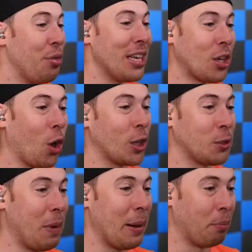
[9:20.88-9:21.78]
This
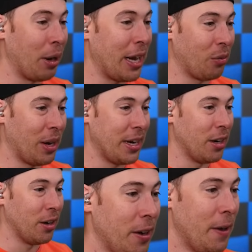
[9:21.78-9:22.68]
hurts my brain right
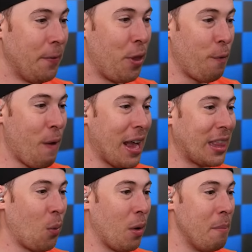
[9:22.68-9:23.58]
here. The fact
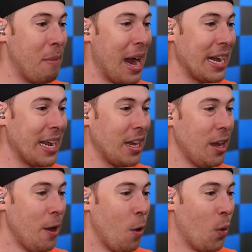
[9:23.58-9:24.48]
that we're
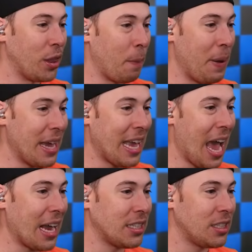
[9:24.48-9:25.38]
mining with a
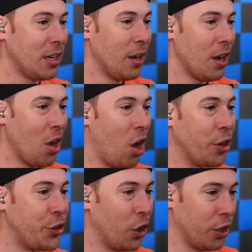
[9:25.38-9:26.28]
pickaxe
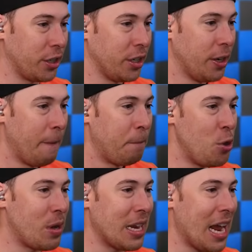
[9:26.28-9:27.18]
on dirt.
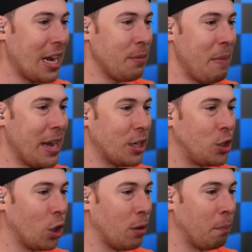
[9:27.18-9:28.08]
You cannot
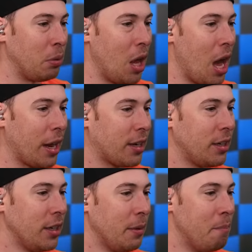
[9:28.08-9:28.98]
make dirt block
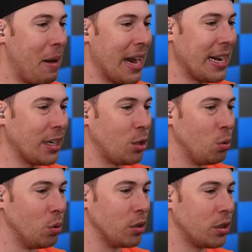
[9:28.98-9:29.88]
mining
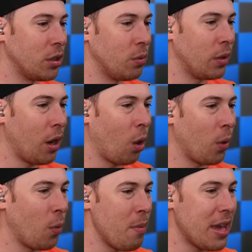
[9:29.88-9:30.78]
tools. What are
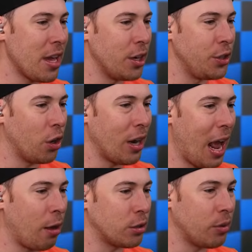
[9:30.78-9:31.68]
we making a dirt
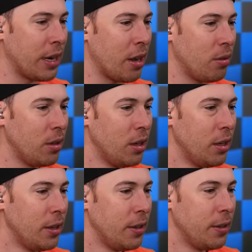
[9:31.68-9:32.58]
house right now?
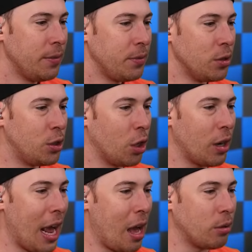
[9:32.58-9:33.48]

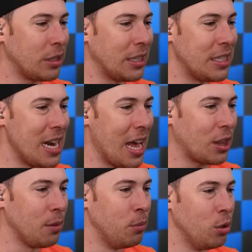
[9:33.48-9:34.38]
Dirt house is
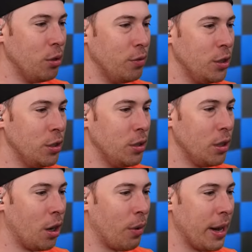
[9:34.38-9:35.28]
not the move,
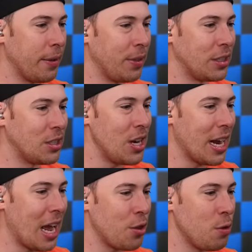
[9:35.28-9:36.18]
dude. All right. This is
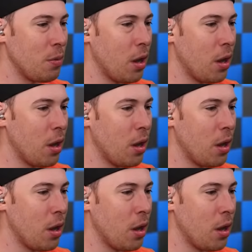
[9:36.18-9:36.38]
not how you.